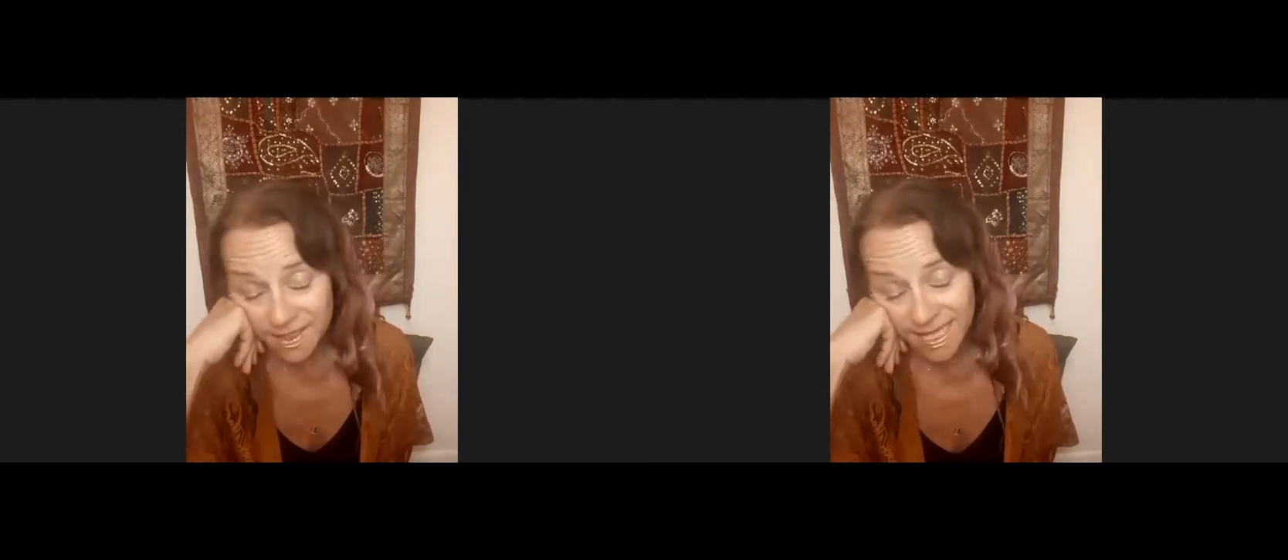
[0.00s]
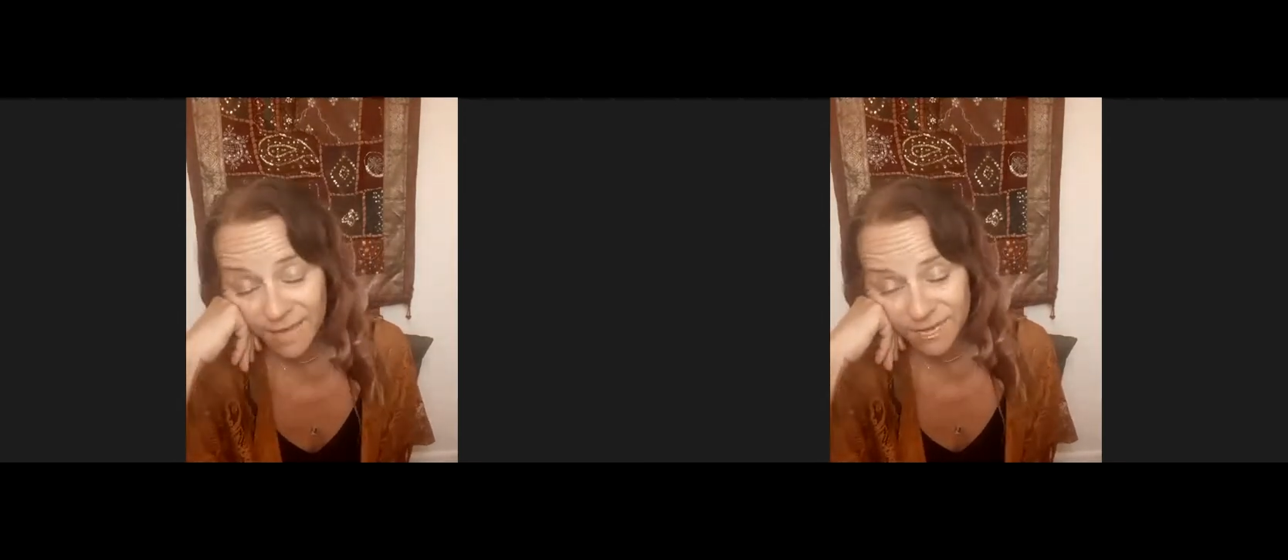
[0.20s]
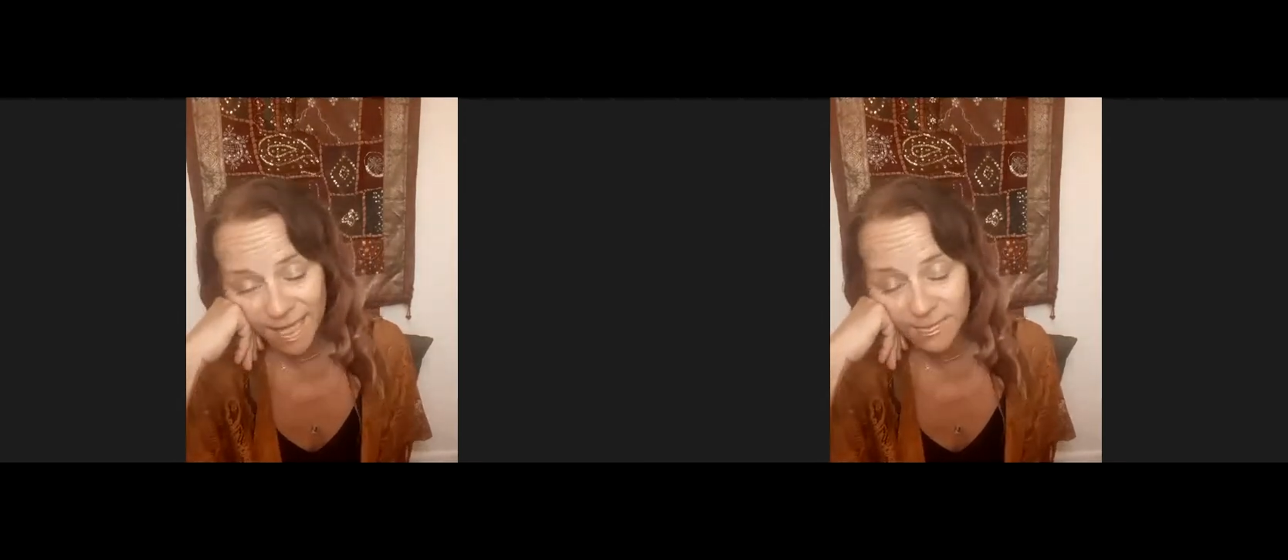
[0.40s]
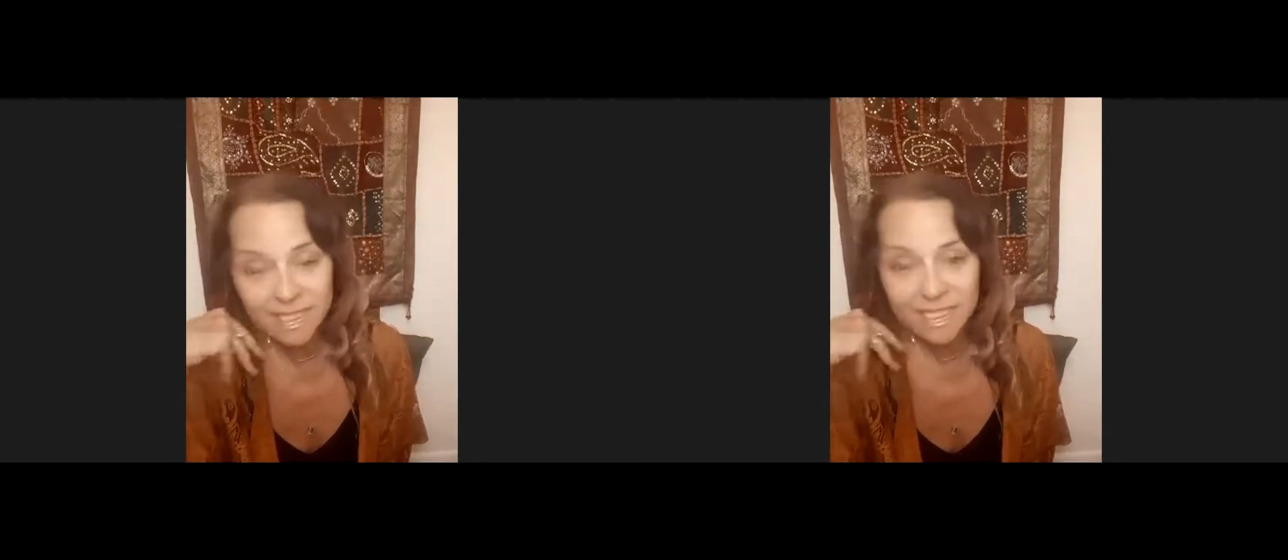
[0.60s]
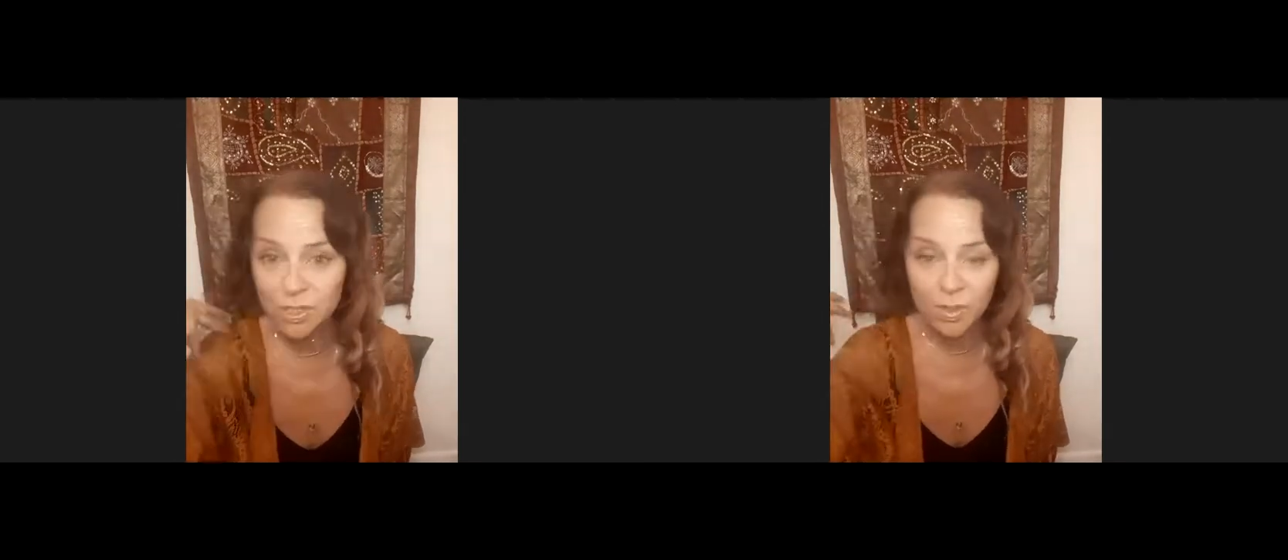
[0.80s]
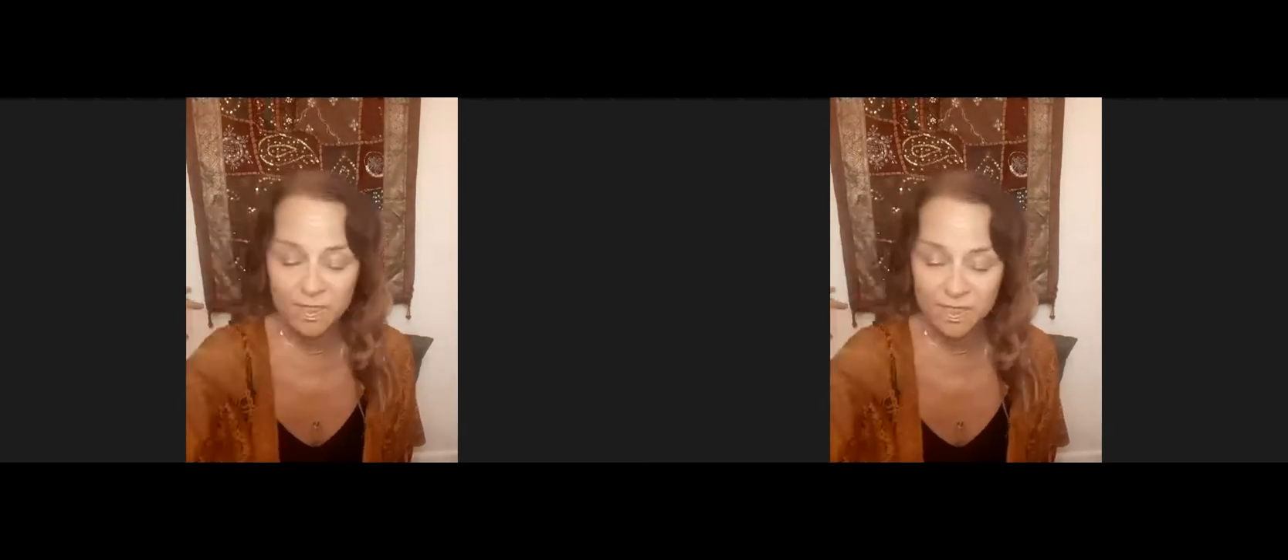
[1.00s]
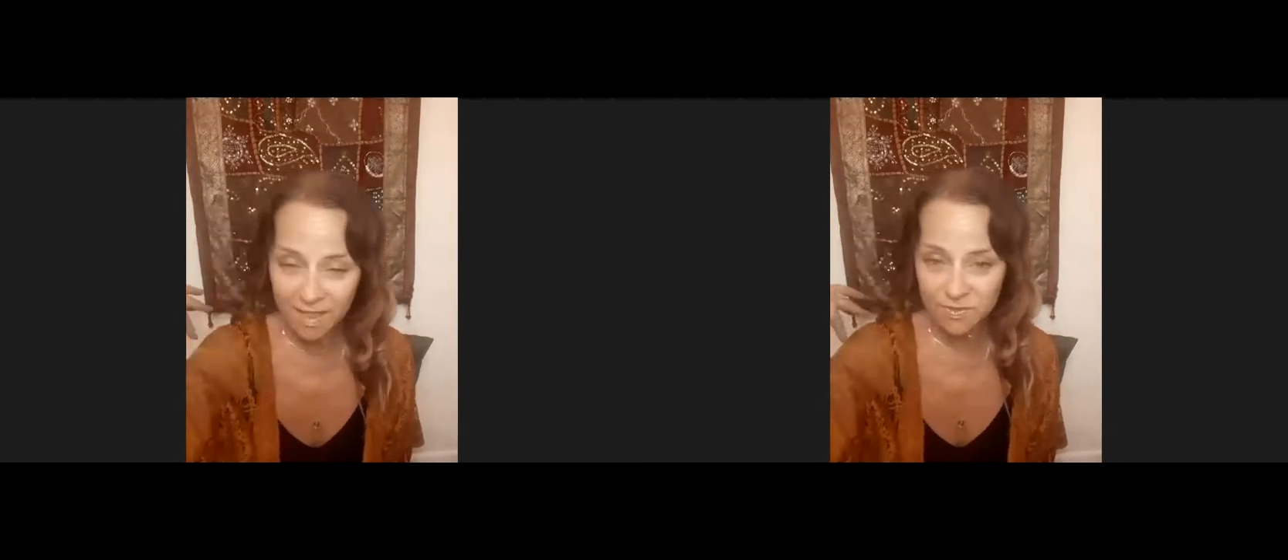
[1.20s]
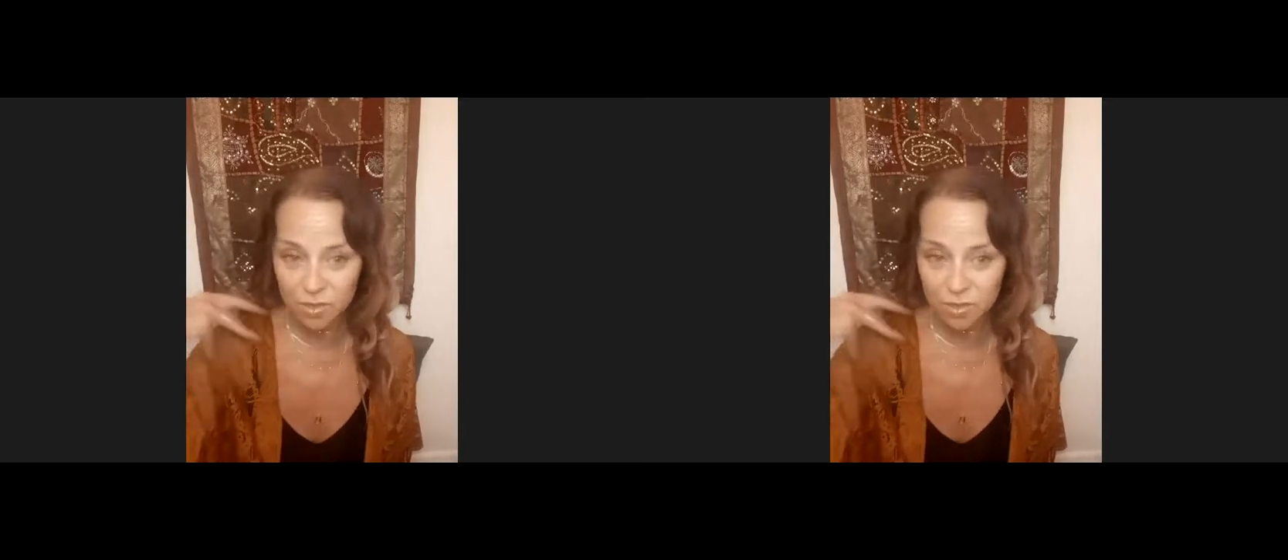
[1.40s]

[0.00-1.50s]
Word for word: to have time to listen to ourselves